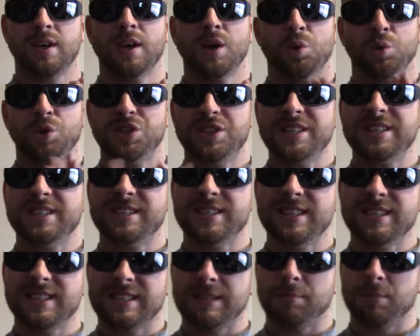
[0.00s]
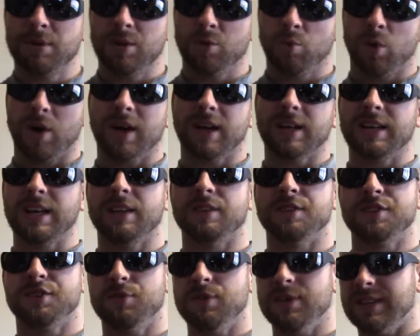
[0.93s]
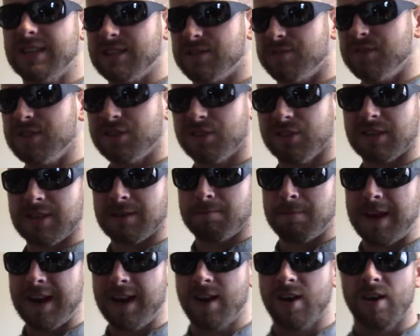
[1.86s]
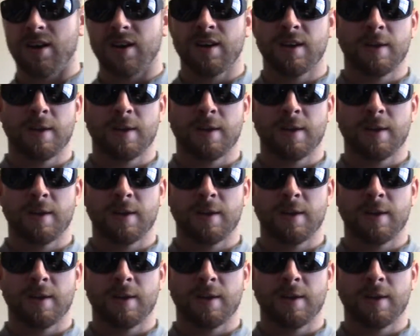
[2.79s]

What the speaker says: When she sees somebody walking down the street that's visually impaired,